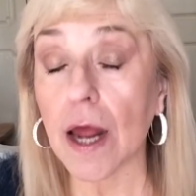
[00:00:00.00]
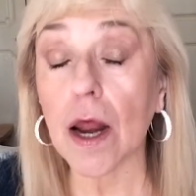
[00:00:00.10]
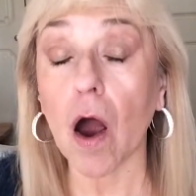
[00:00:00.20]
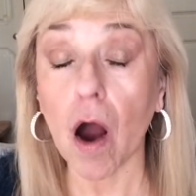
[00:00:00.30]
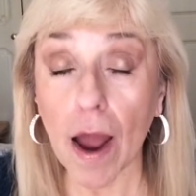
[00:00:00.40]
And
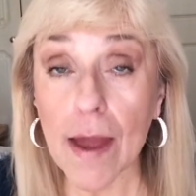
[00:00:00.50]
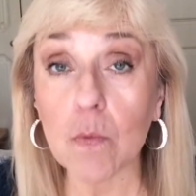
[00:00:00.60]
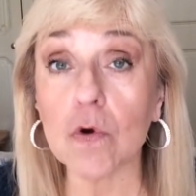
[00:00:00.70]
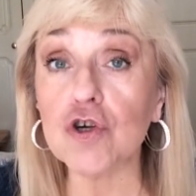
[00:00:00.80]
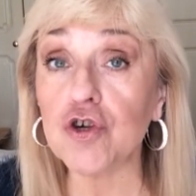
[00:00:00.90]
I
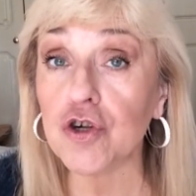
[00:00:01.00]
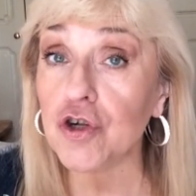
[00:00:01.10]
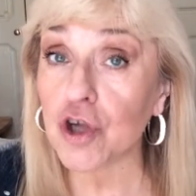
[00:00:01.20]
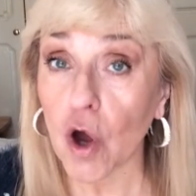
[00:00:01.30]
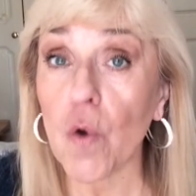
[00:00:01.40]
was
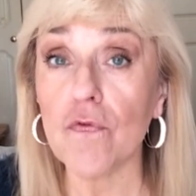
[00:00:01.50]
so